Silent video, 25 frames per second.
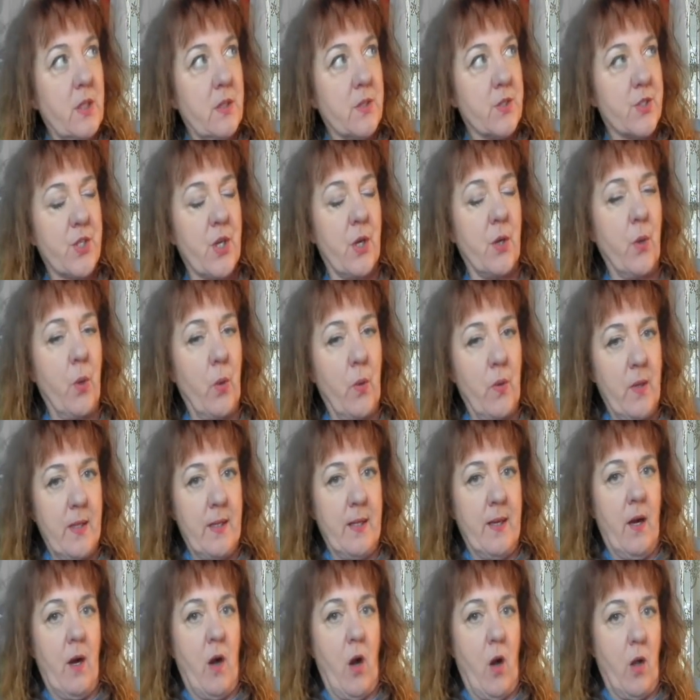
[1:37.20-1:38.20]
So
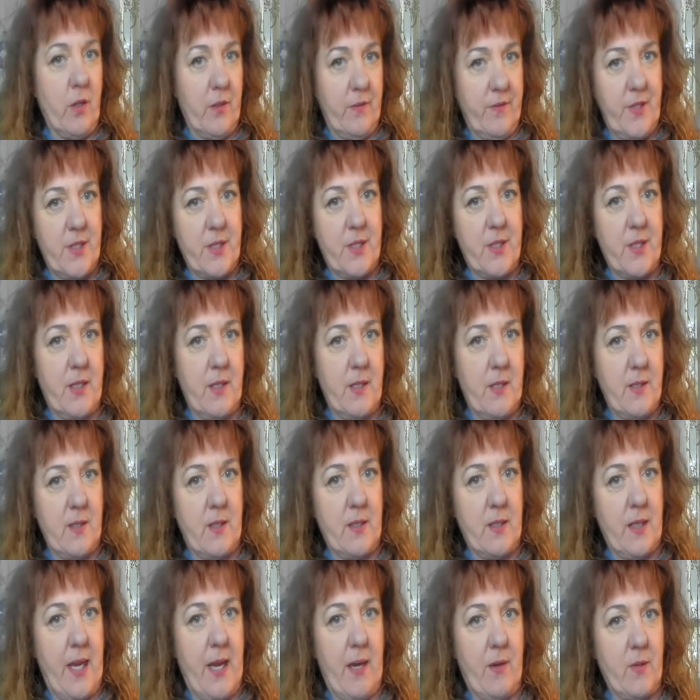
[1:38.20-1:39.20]
all of the cities
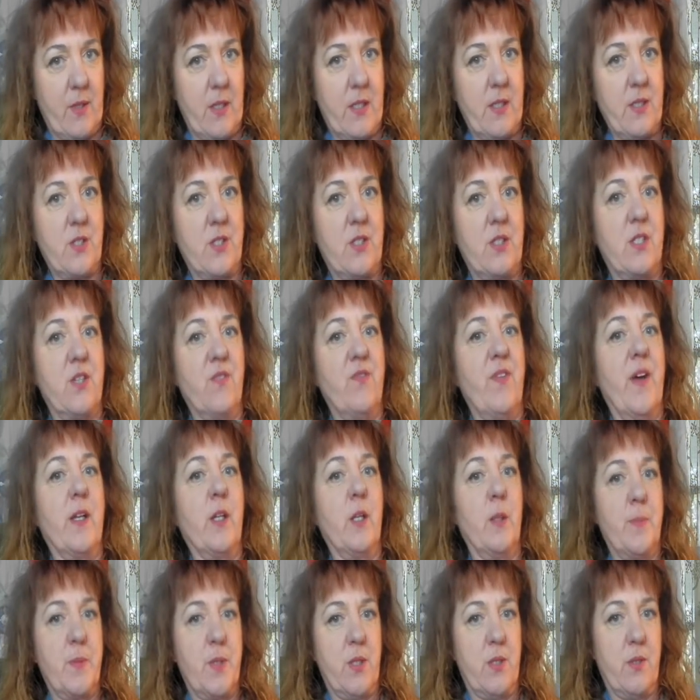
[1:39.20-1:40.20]
and counties
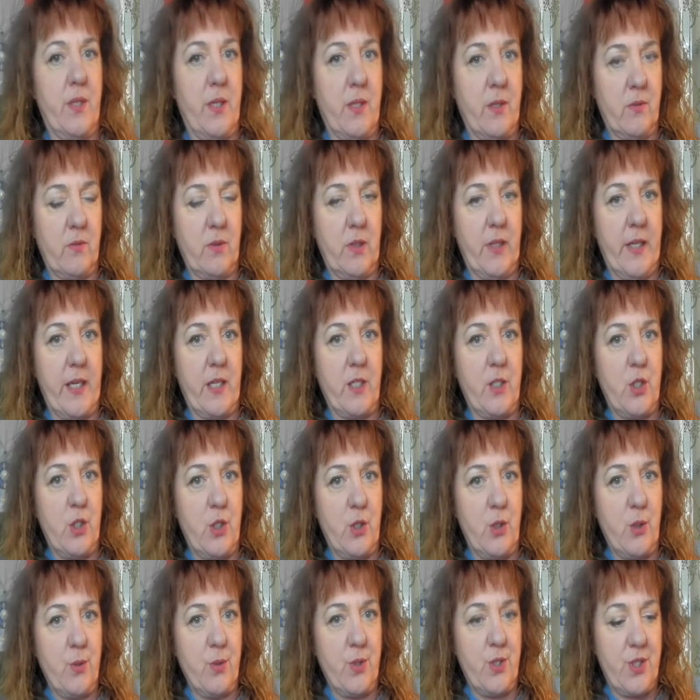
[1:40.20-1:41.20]
developed their land
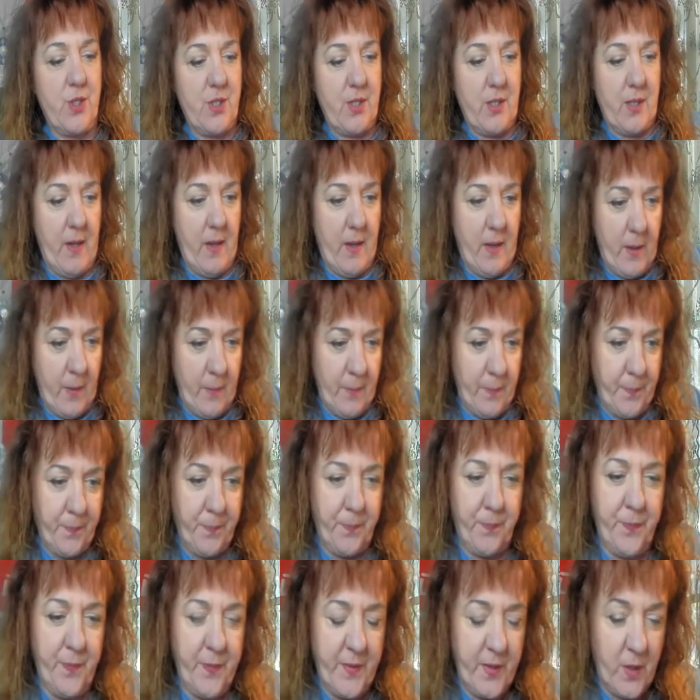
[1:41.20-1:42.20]
use
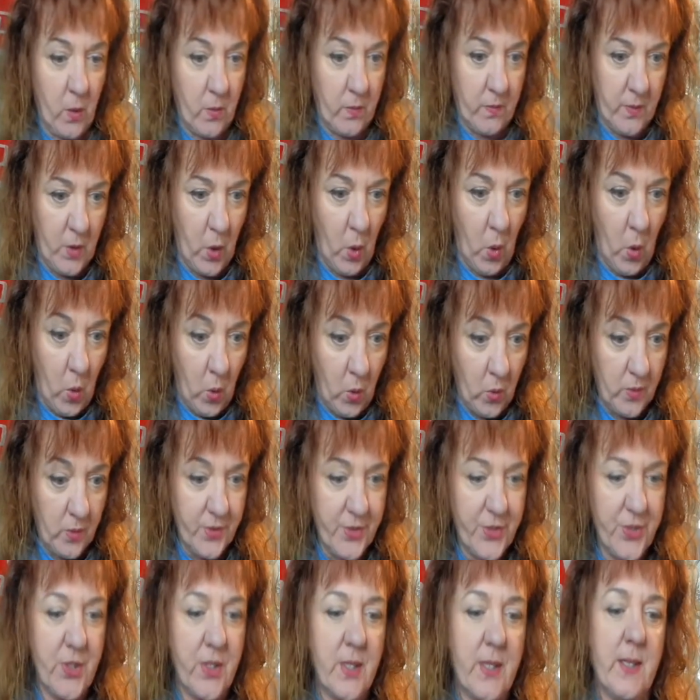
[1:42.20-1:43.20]

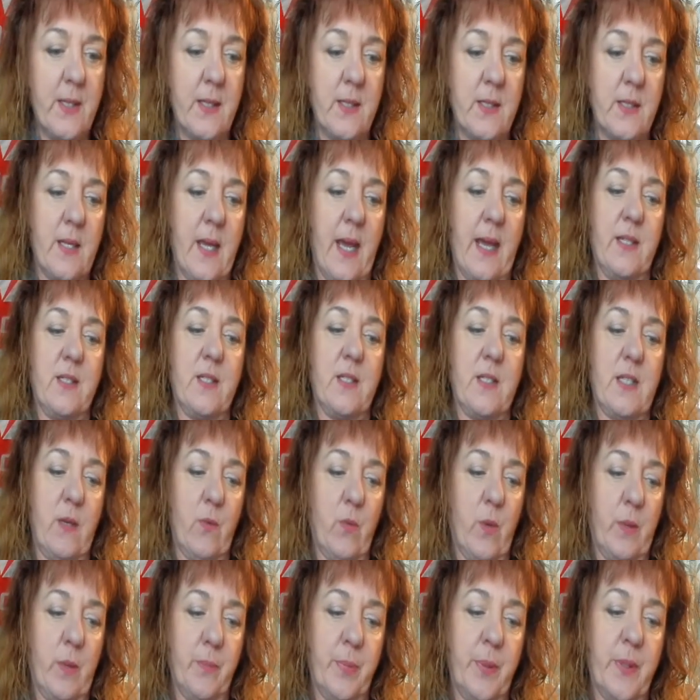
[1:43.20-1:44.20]
goals. They had
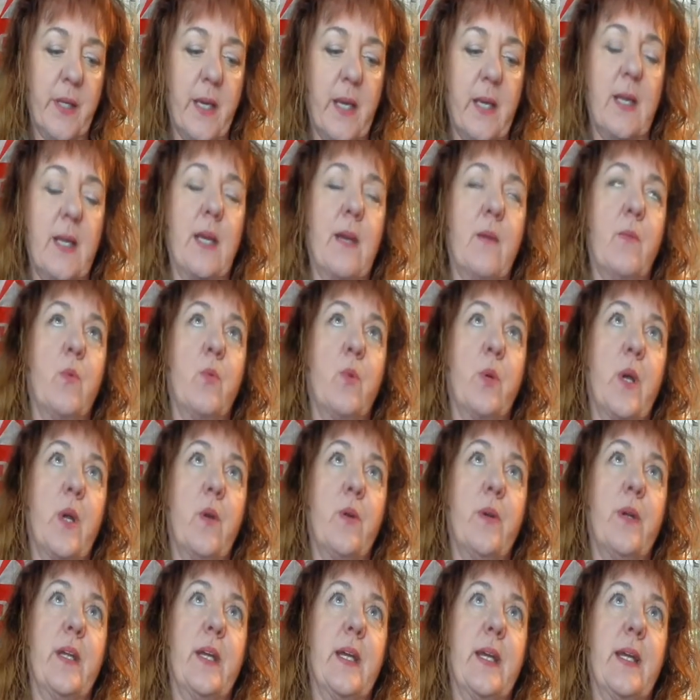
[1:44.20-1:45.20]
statewide planning
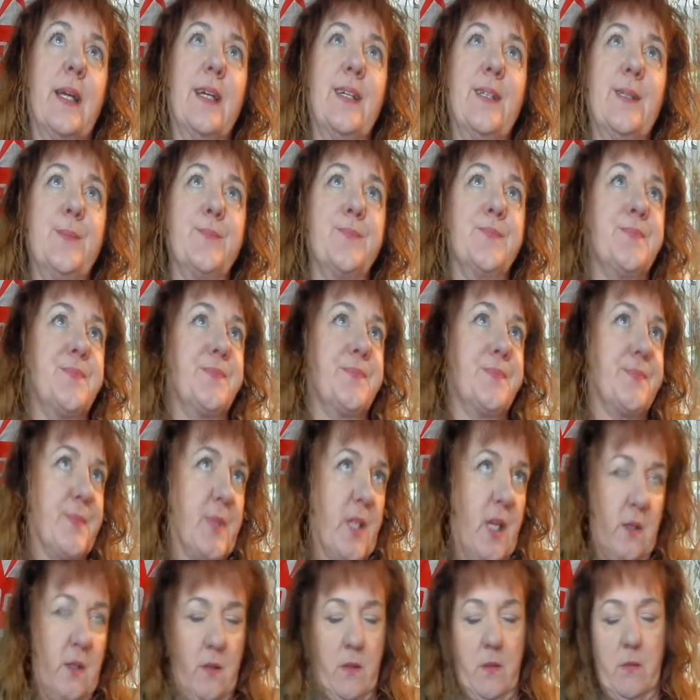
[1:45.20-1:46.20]
regarding,
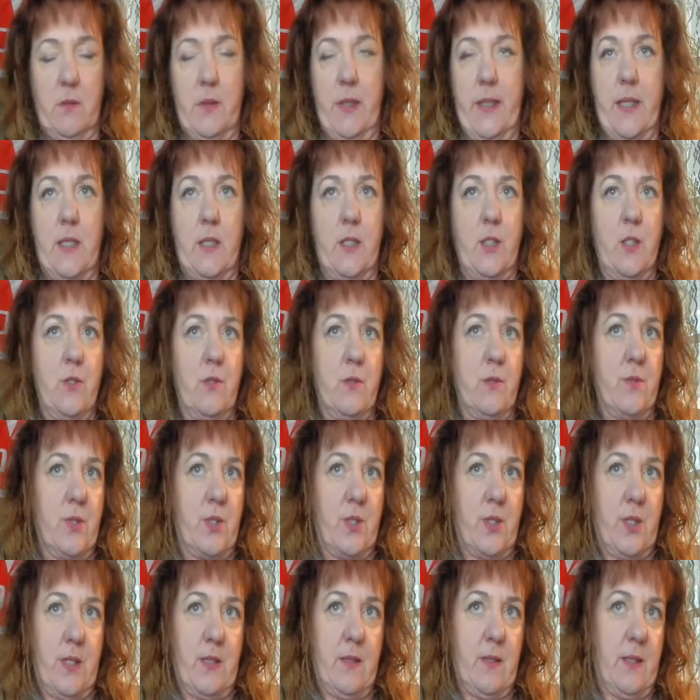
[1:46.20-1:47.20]
land
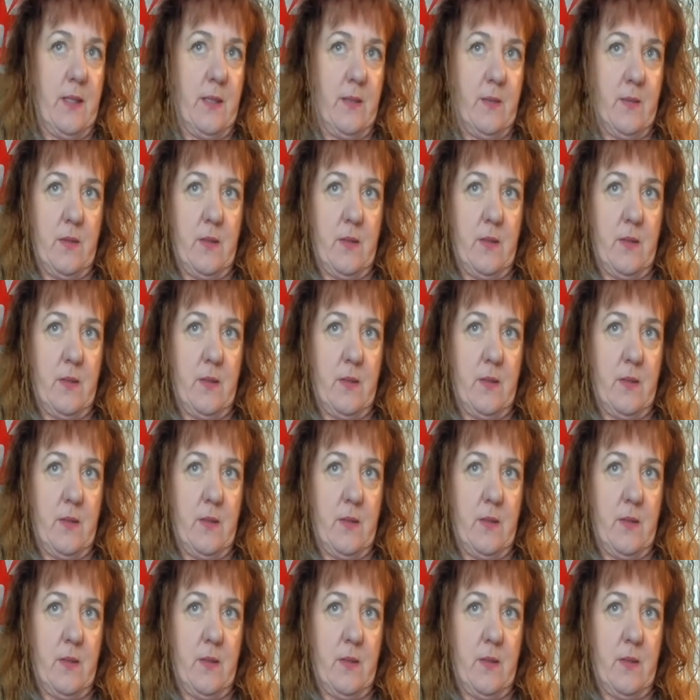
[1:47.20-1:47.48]
use and